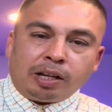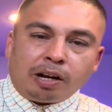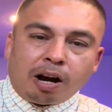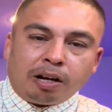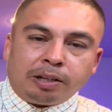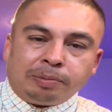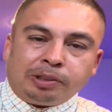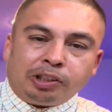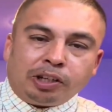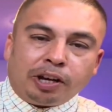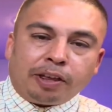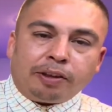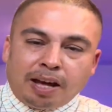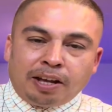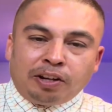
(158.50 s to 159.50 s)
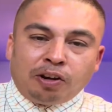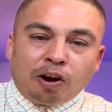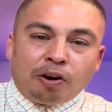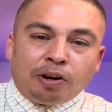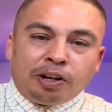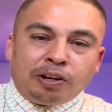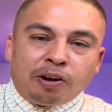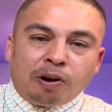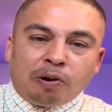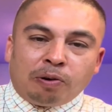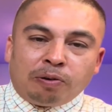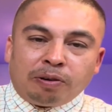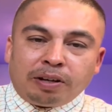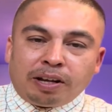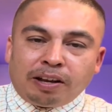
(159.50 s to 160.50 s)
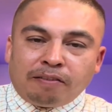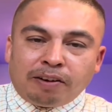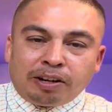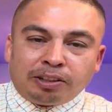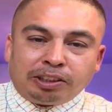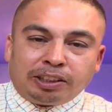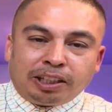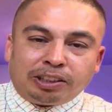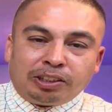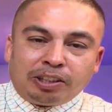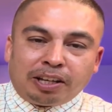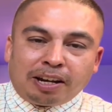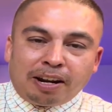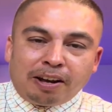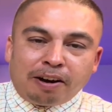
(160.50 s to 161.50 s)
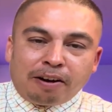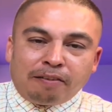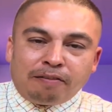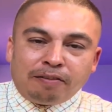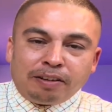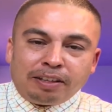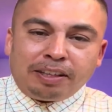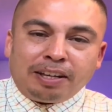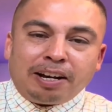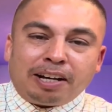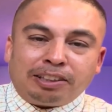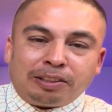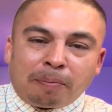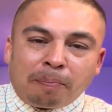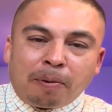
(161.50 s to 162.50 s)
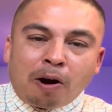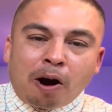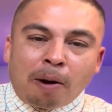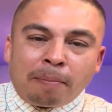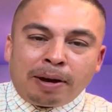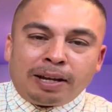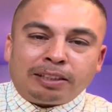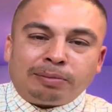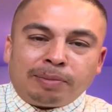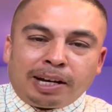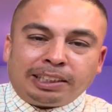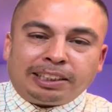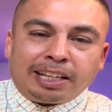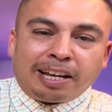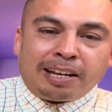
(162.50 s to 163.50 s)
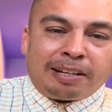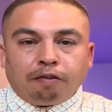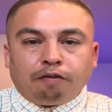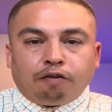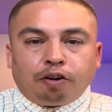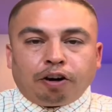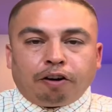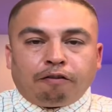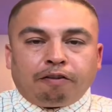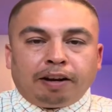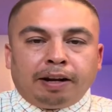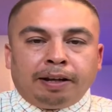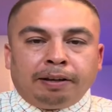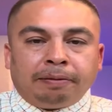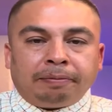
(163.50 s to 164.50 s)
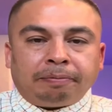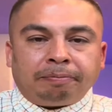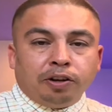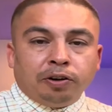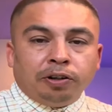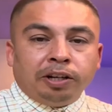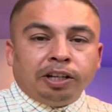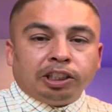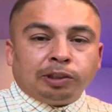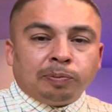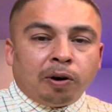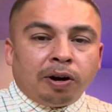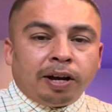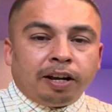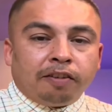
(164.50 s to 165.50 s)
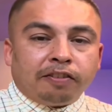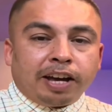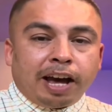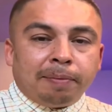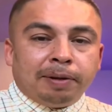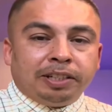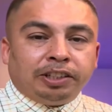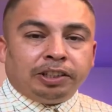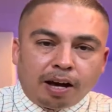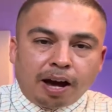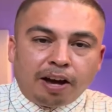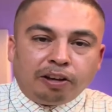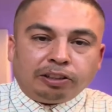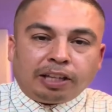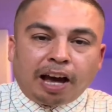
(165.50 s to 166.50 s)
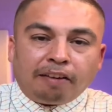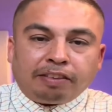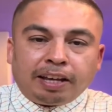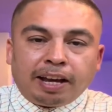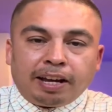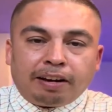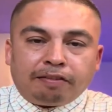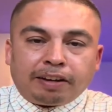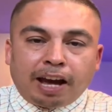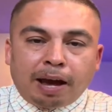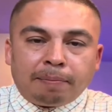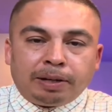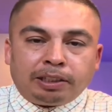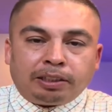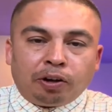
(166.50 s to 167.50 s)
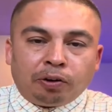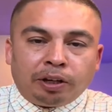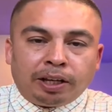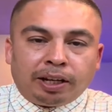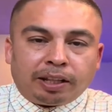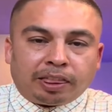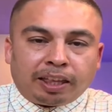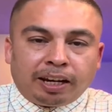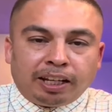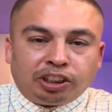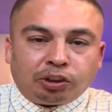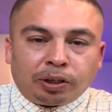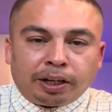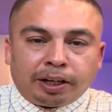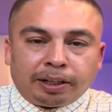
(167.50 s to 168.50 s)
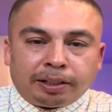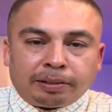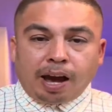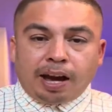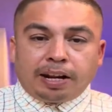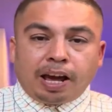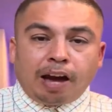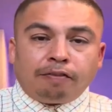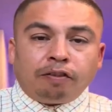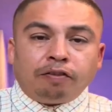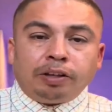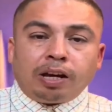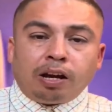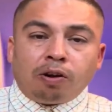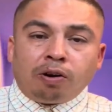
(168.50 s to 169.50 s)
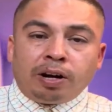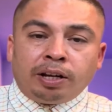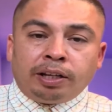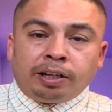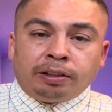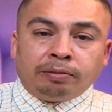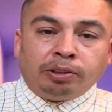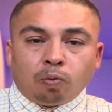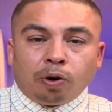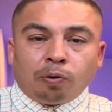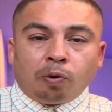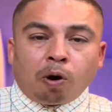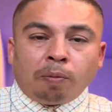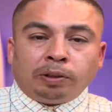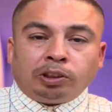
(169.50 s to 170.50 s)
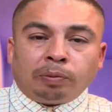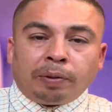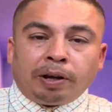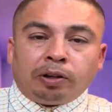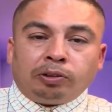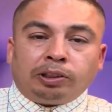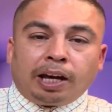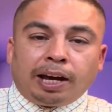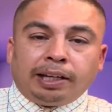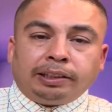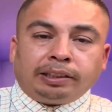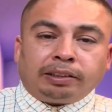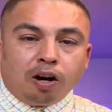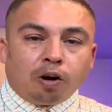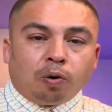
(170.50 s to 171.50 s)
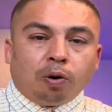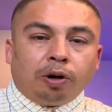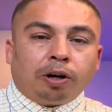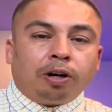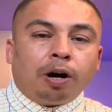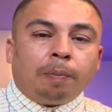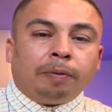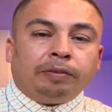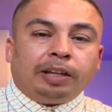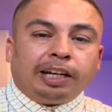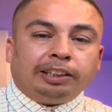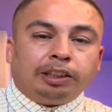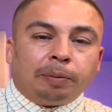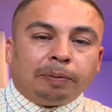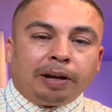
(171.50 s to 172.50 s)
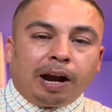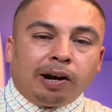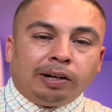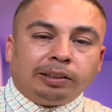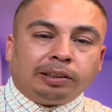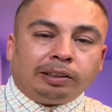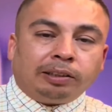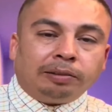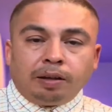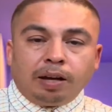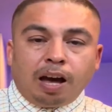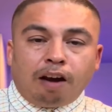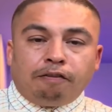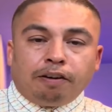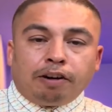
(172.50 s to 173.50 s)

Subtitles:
And you already know, if it don't stick to the glove, bomb-ass. For your filling, you'll need a small head of cabbage. Half the head of cabbage. Add half of a yellow onion, 1 Roma tomato diced, a 1/4 cup of diced up carrots, half a